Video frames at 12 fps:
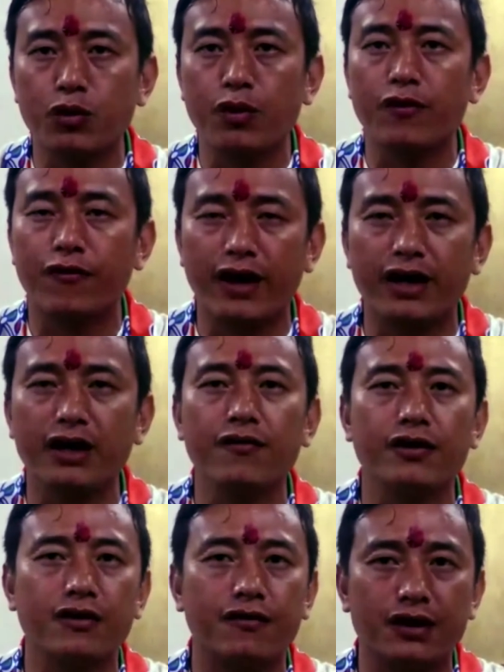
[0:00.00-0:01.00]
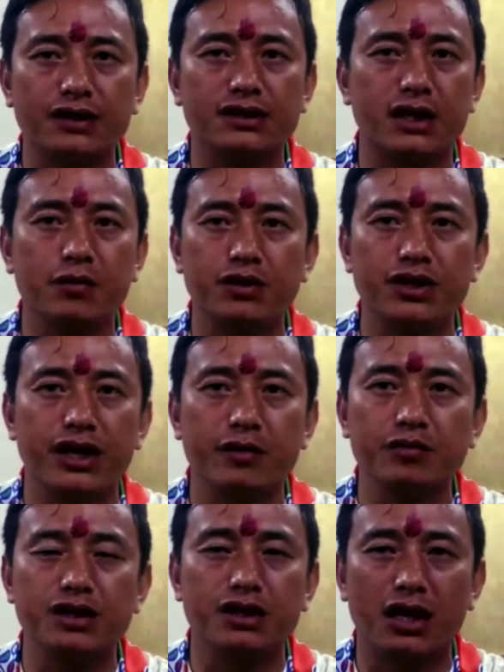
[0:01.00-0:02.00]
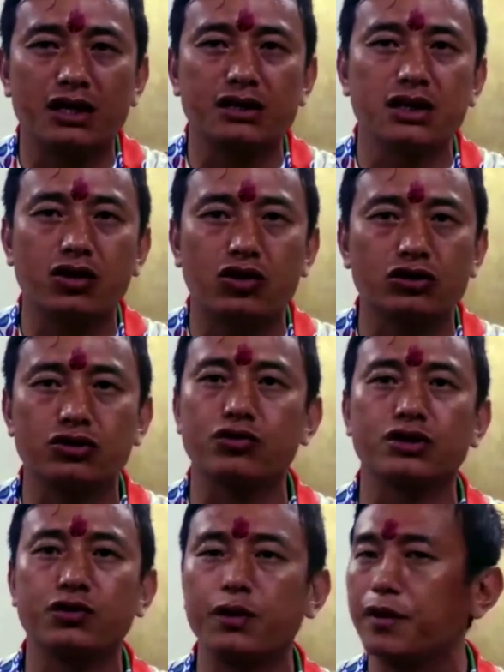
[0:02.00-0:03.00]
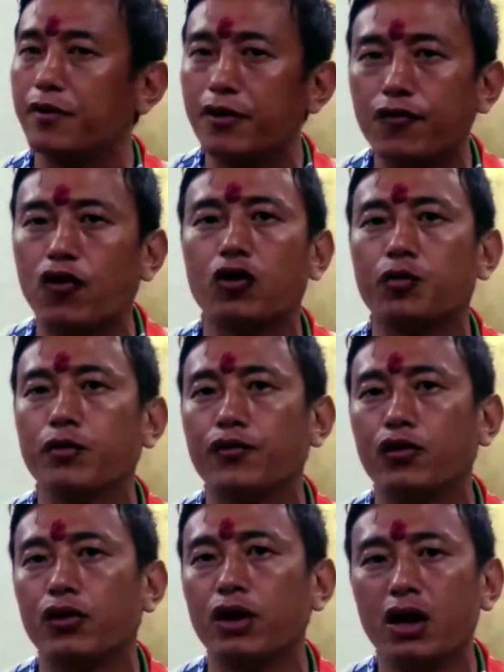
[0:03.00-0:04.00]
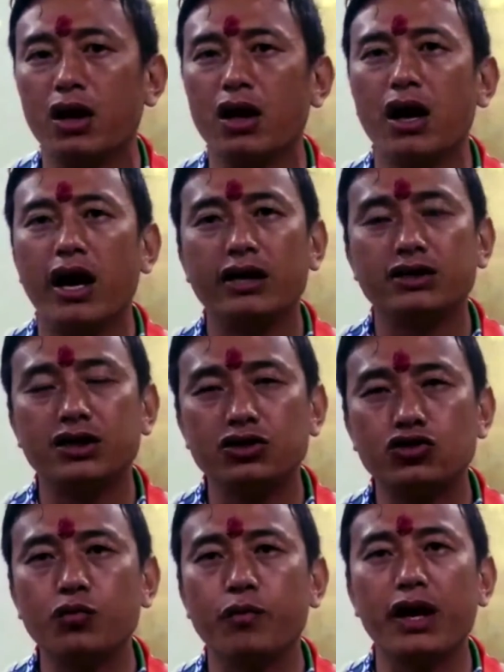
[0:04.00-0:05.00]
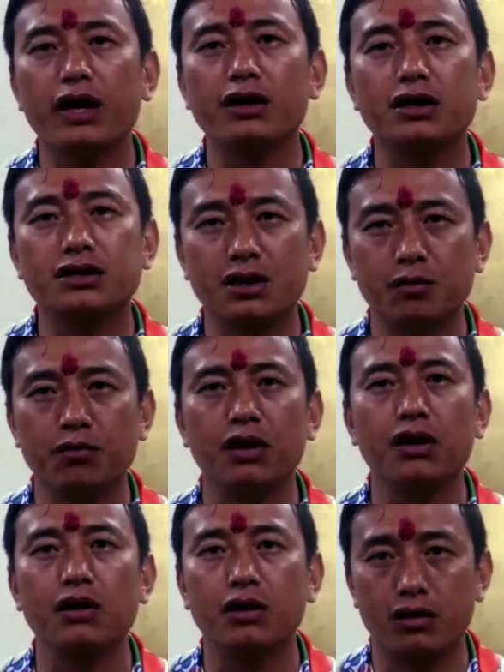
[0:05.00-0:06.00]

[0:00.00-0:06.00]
We were fighting for the first time TMC in Darjeeling constituency. We had never fought before. And just to make the symbol,